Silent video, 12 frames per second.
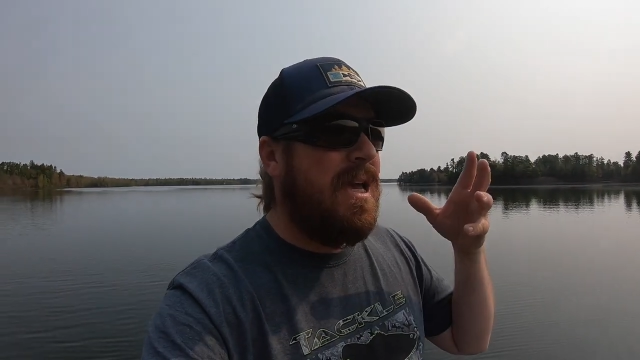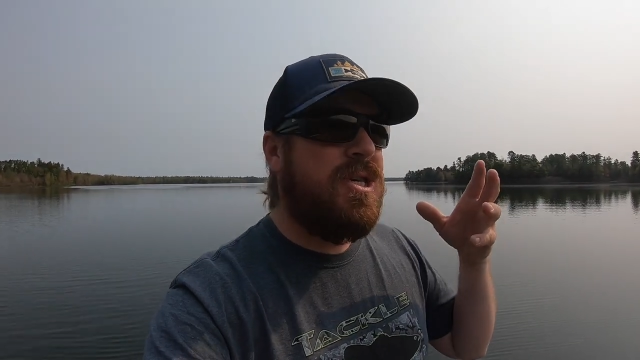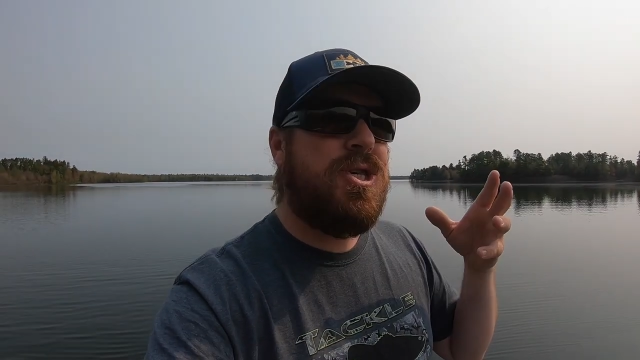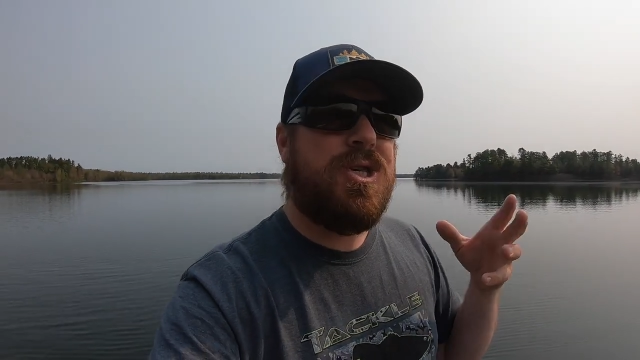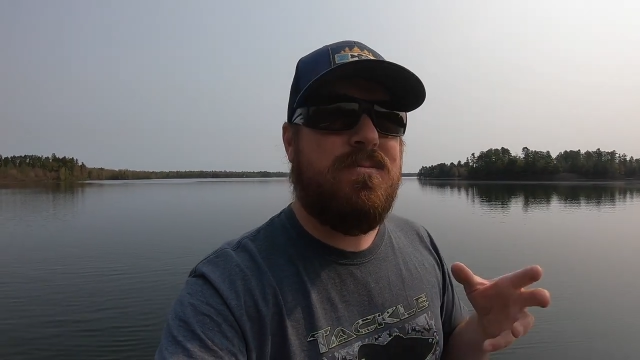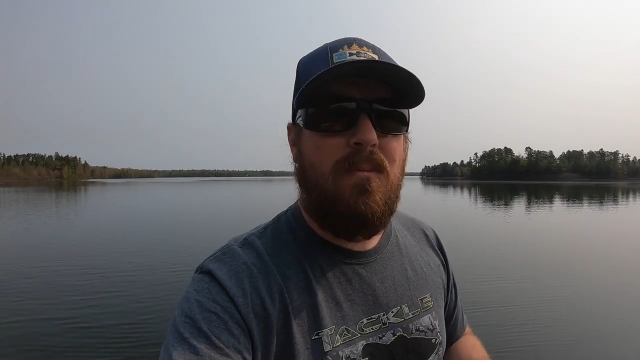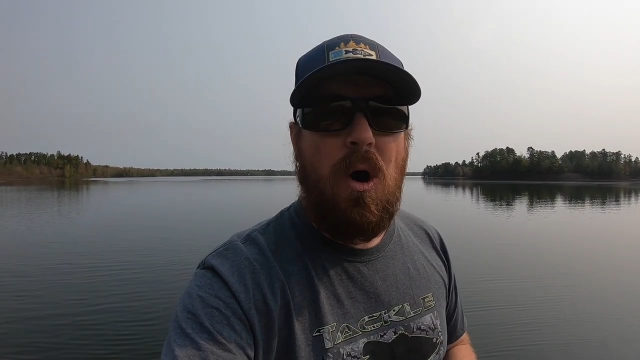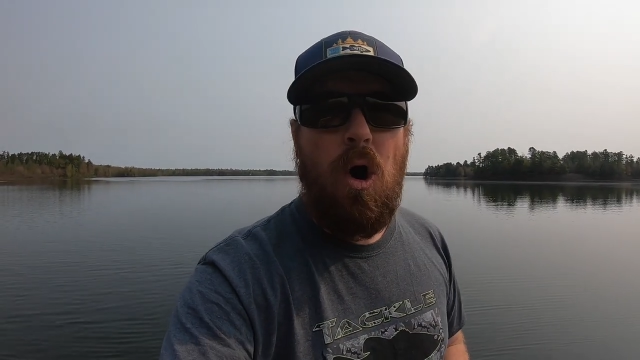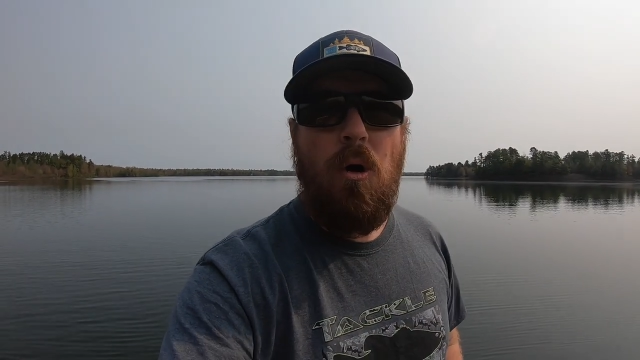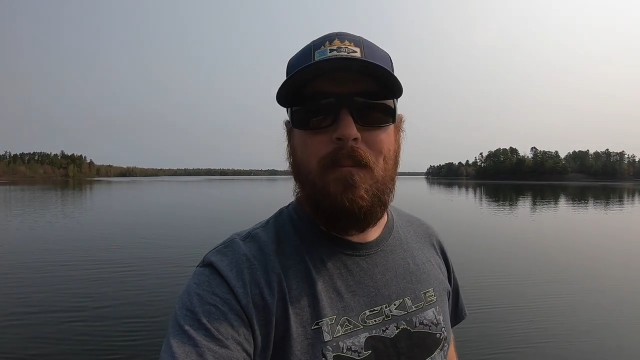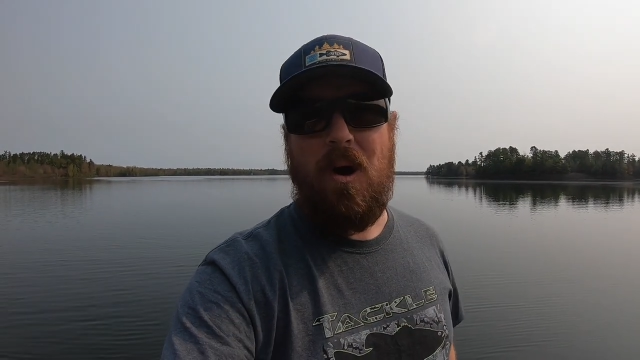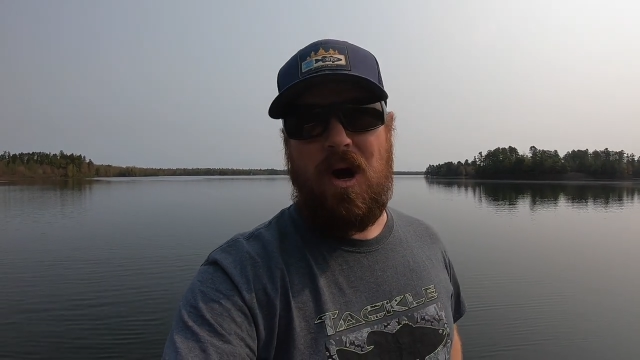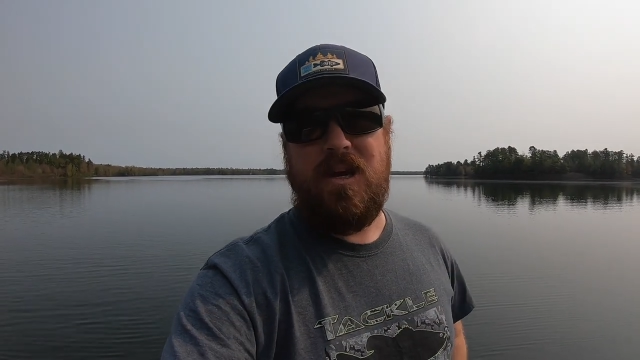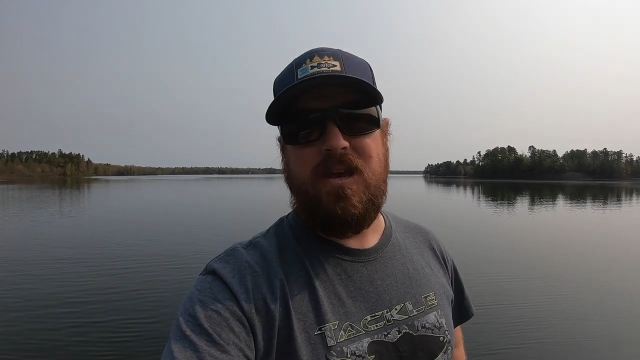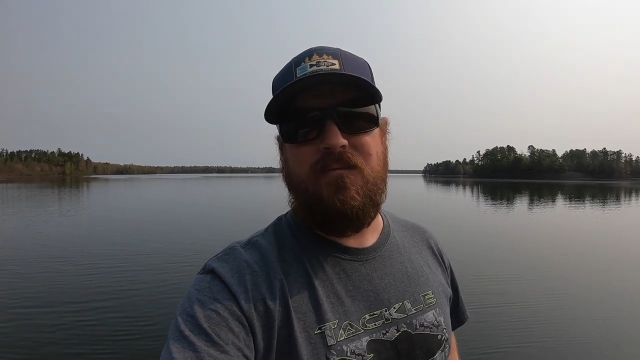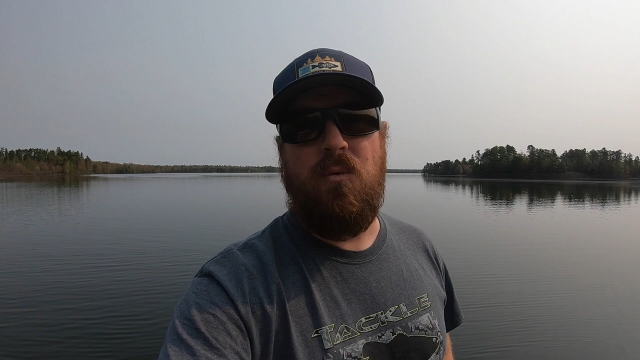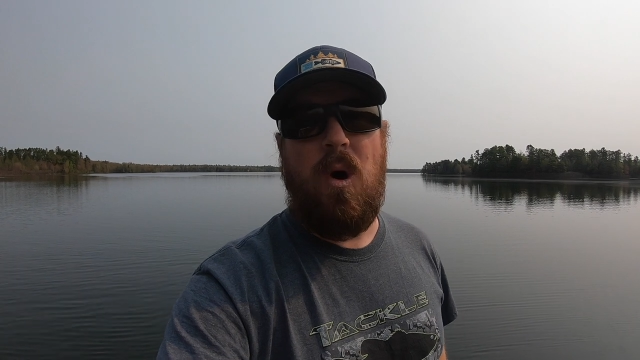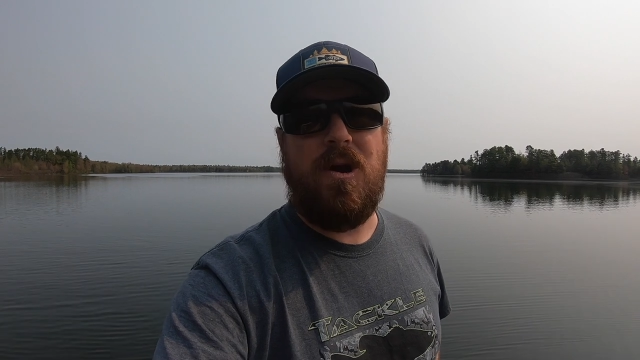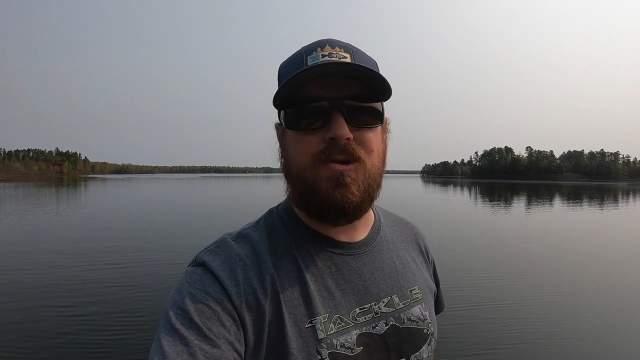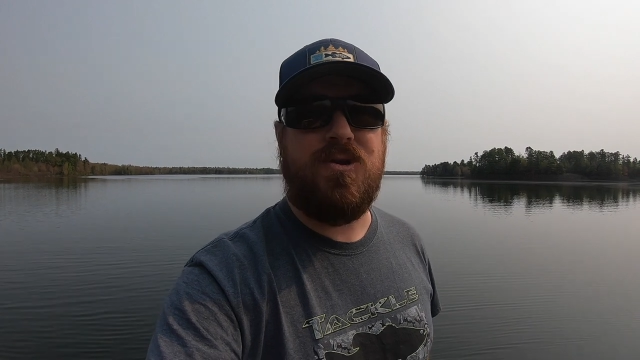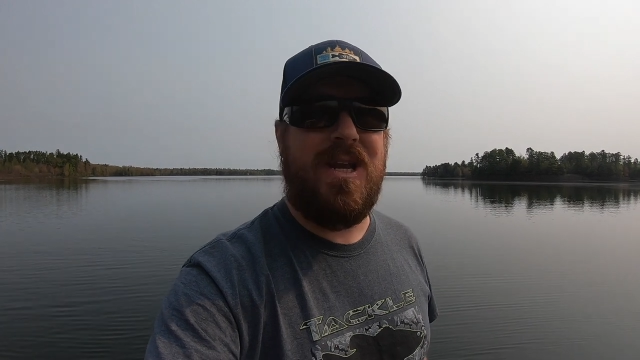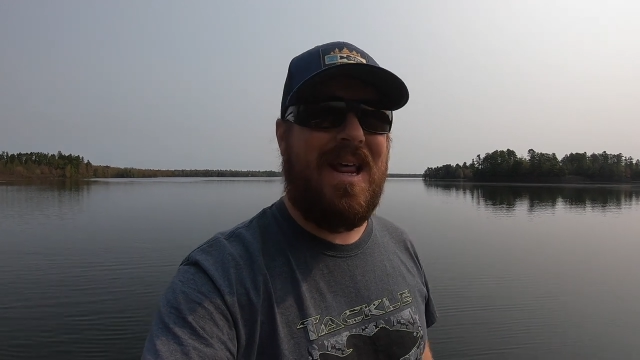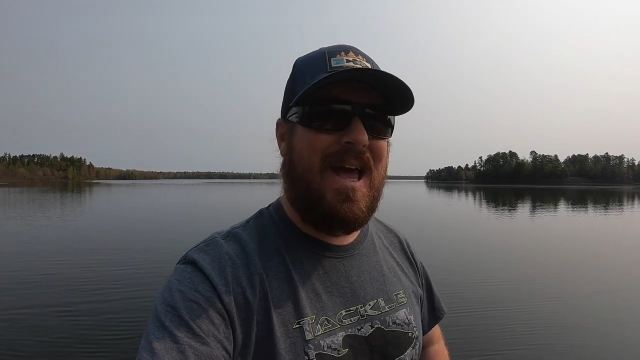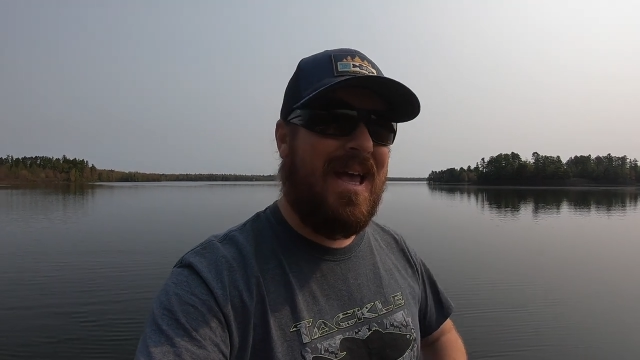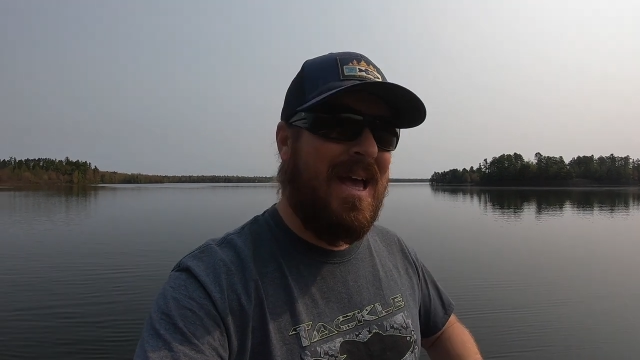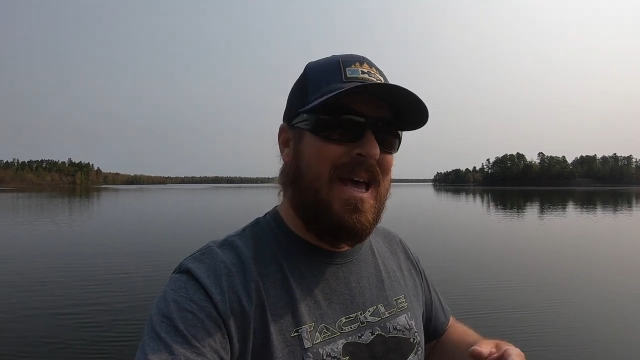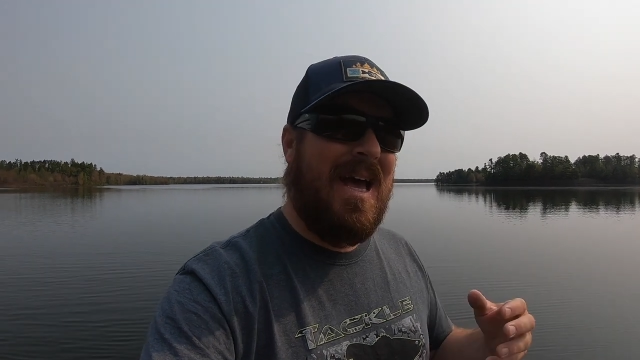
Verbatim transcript: small body of water today